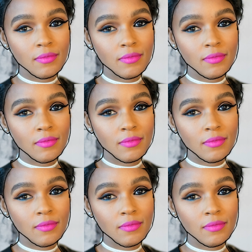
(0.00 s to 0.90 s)

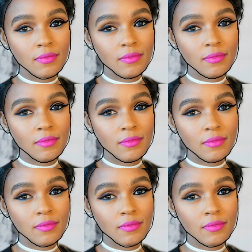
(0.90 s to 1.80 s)

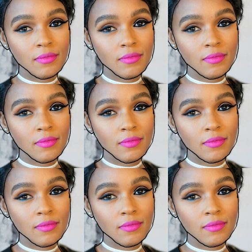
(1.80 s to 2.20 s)
Nothing is said.